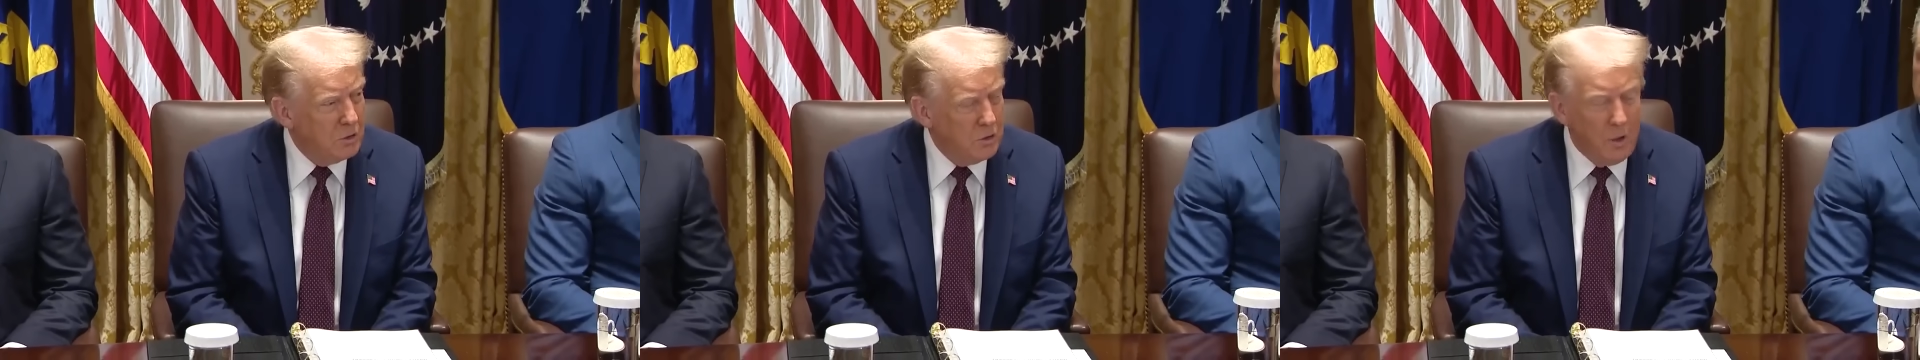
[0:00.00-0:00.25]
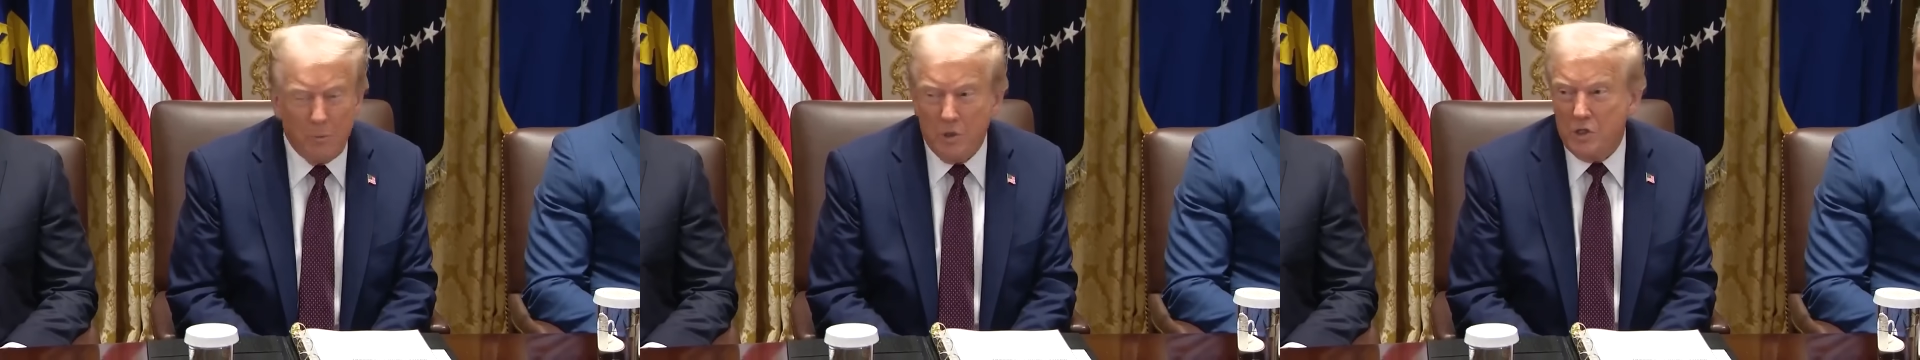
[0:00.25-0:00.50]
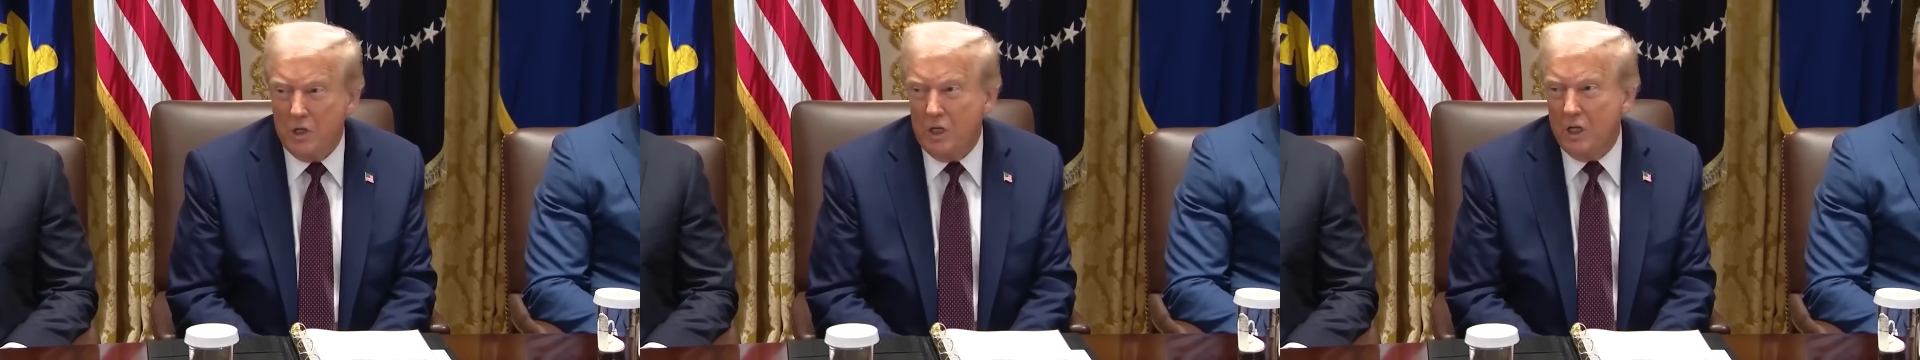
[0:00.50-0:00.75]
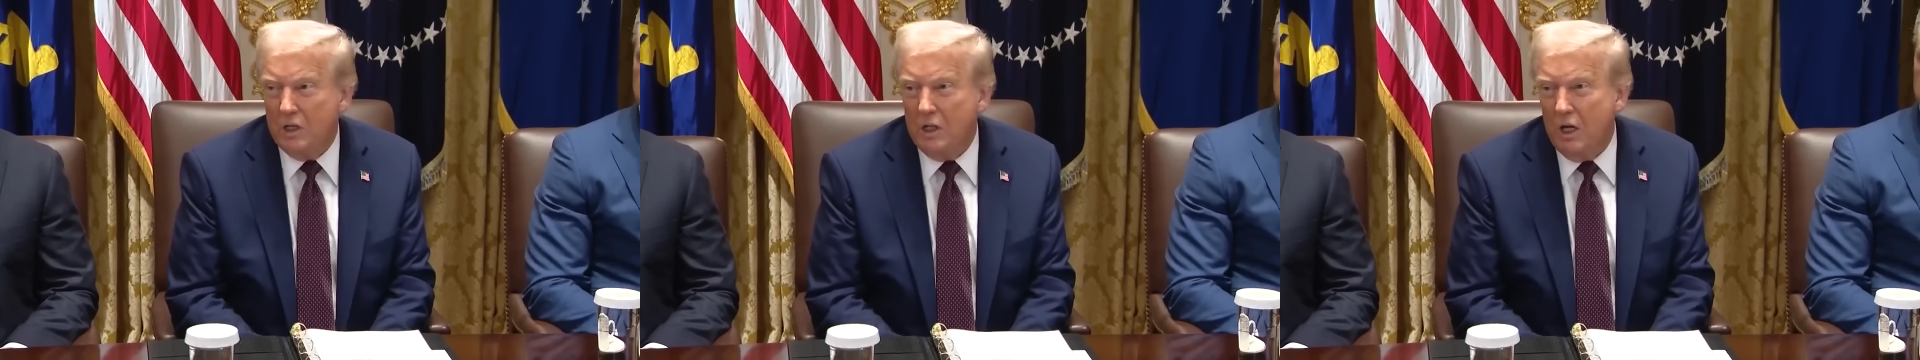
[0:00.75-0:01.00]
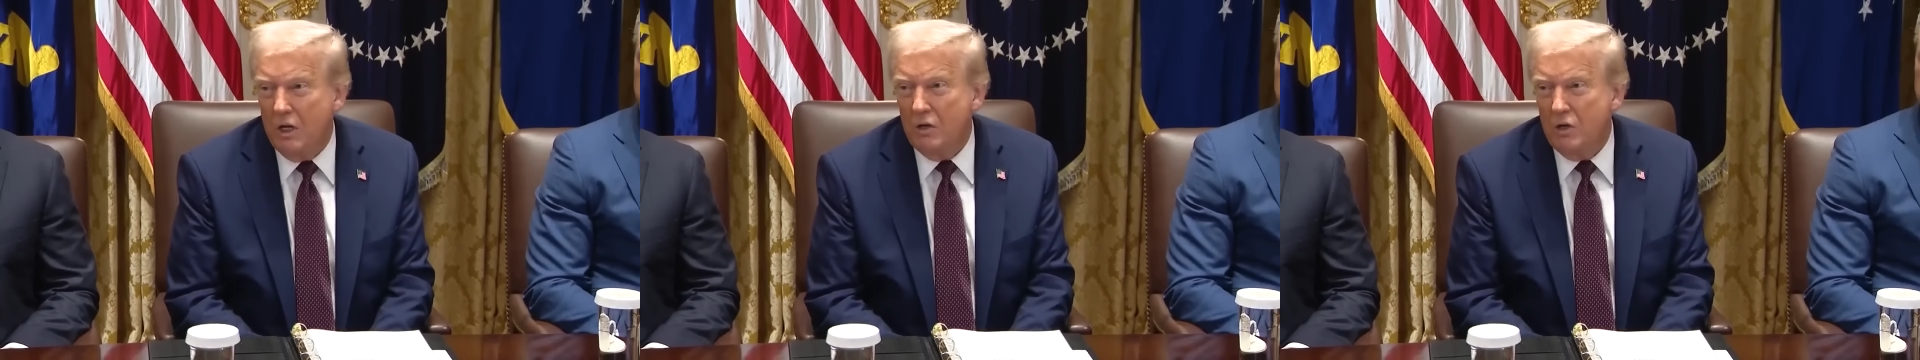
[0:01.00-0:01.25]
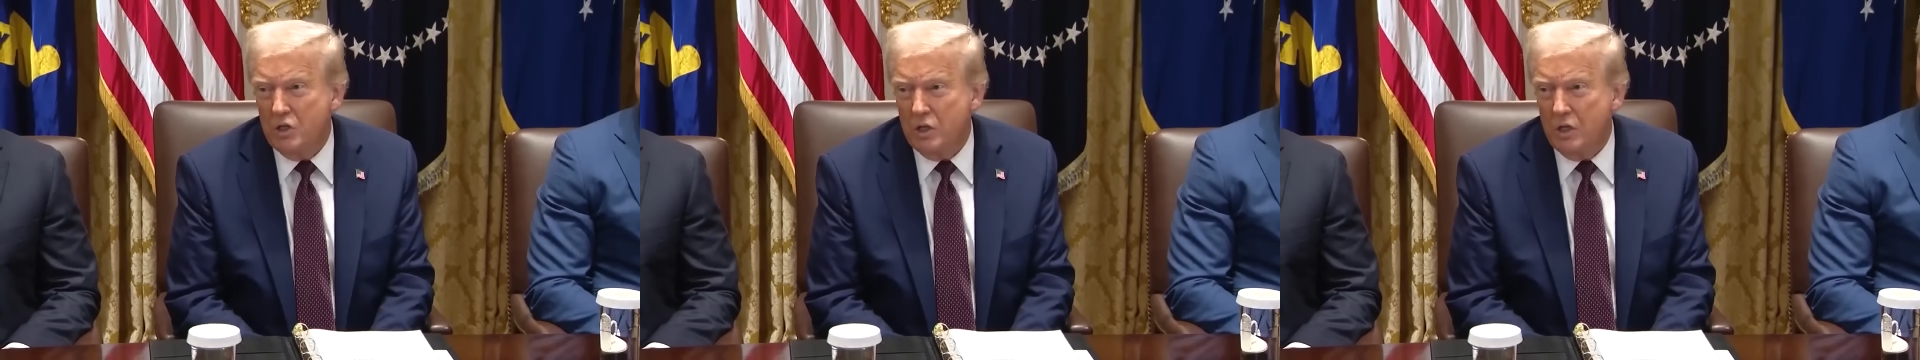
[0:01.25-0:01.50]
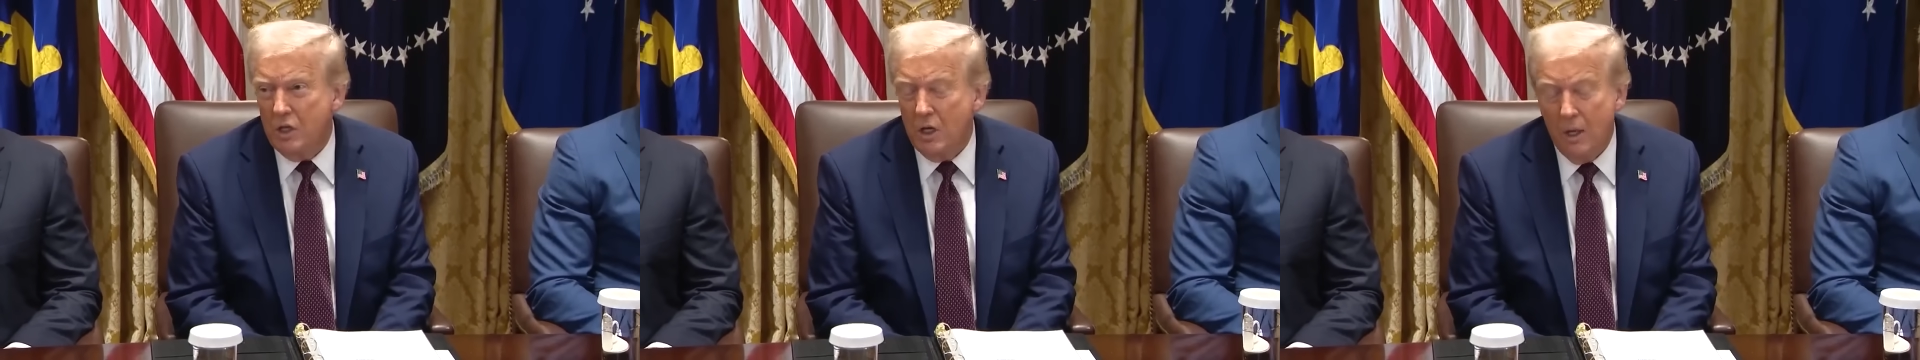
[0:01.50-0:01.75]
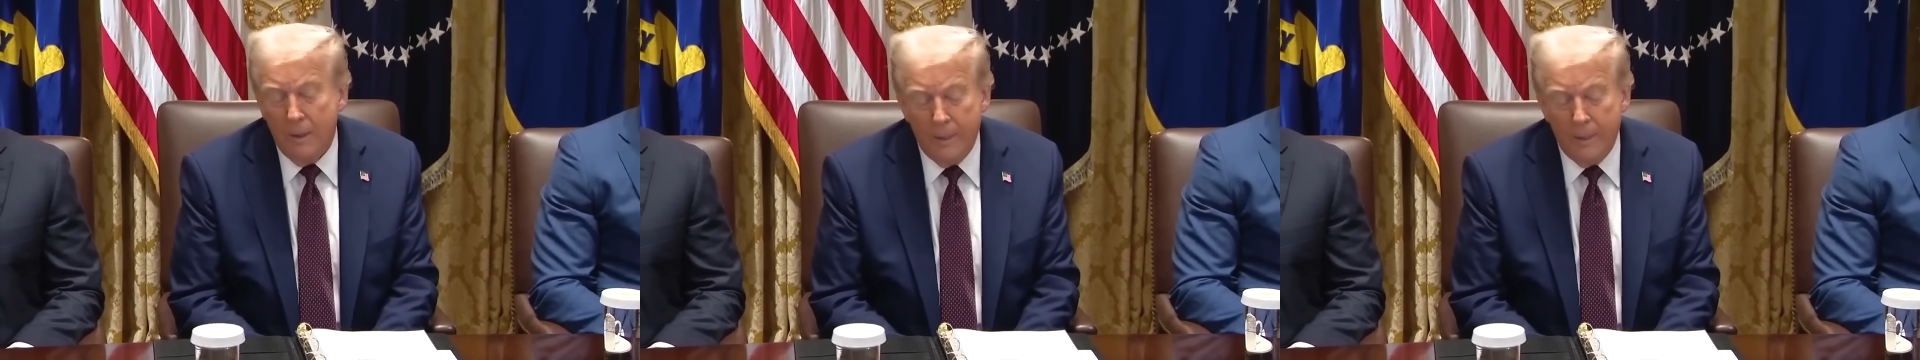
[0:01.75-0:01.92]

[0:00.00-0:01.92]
Trump is a dictator, he's a dictator.